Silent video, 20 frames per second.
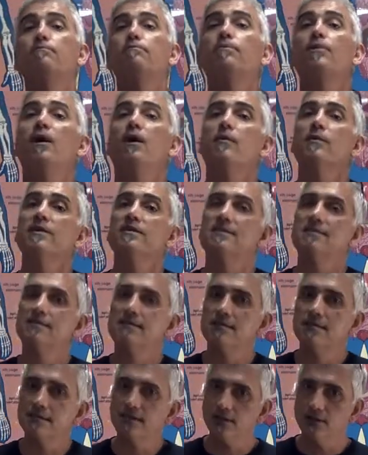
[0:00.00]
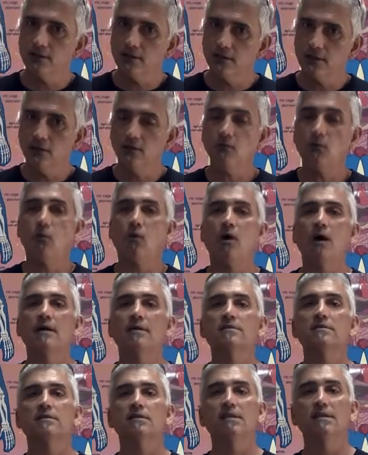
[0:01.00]
but we still want
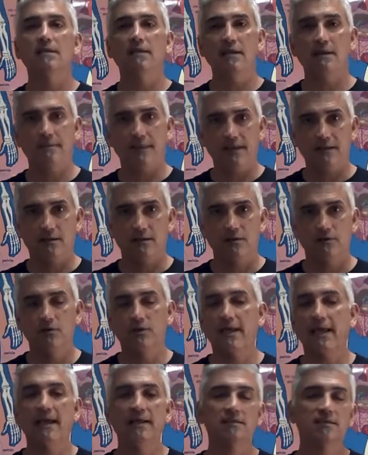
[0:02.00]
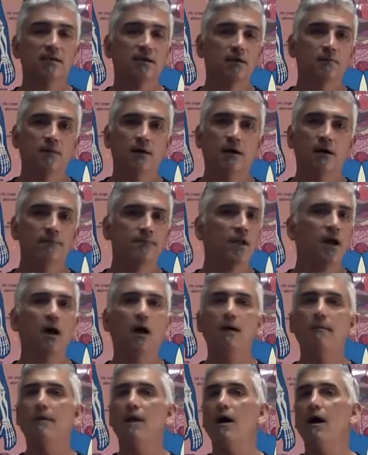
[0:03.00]
to limit. You can't tell Mom,
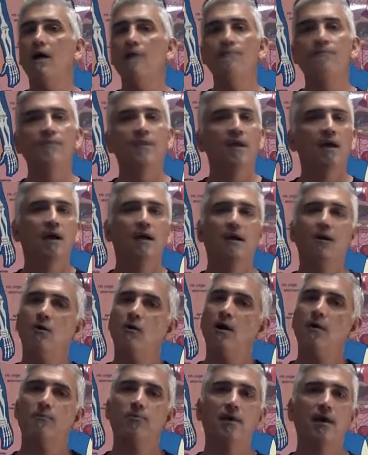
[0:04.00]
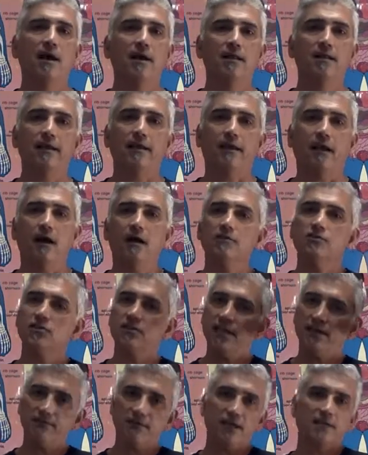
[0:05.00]
no, Mom, I don't want broccoli. I'll just
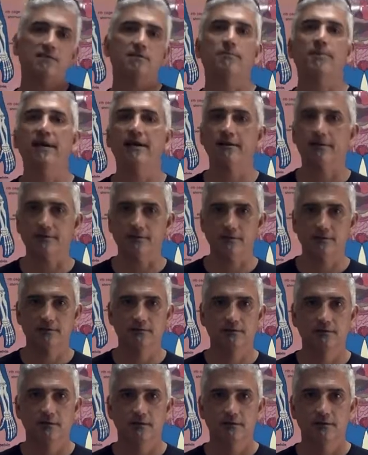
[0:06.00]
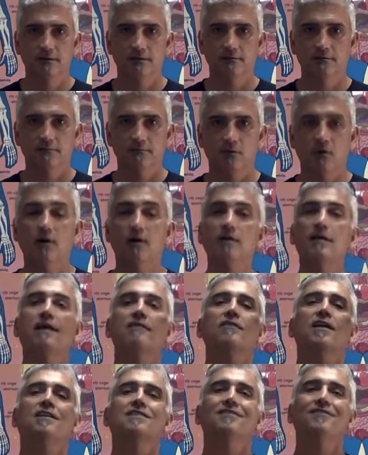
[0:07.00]
have lots of pears, or I'll have
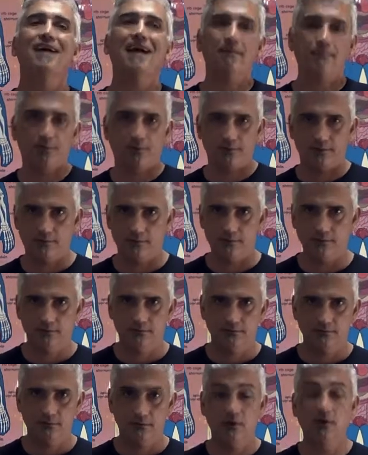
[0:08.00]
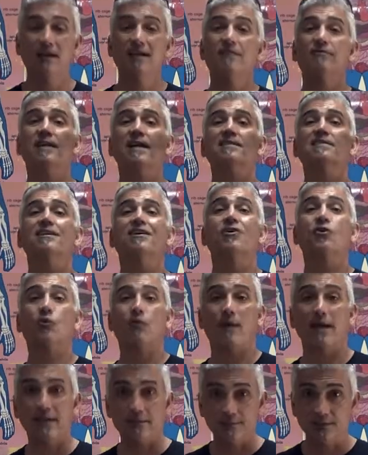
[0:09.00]
lots of apples, or I'll have lots of
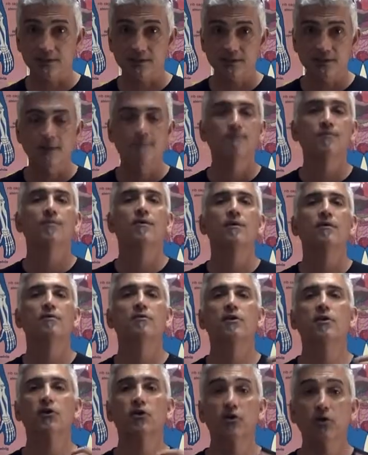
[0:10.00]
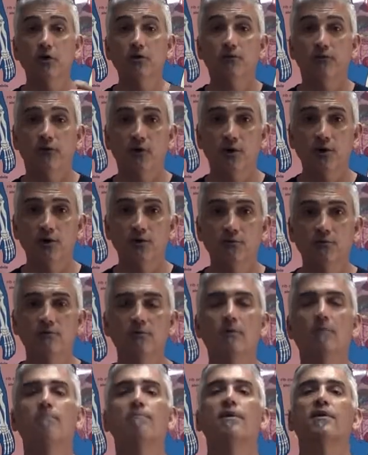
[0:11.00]
grapes. They're good for you,
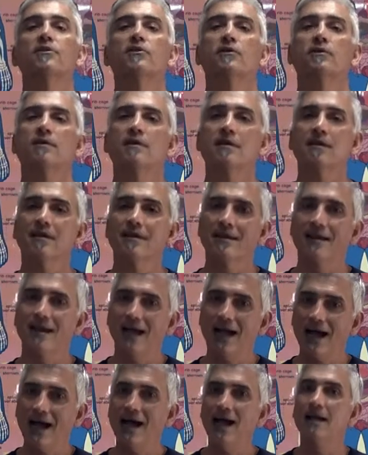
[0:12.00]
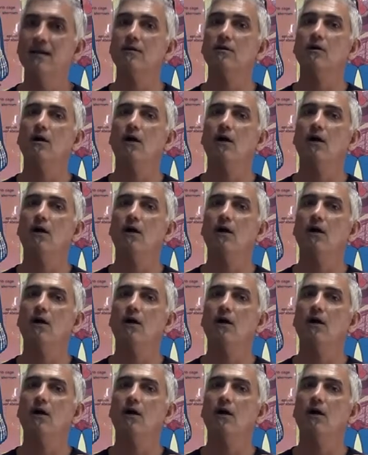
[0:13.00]
but they're not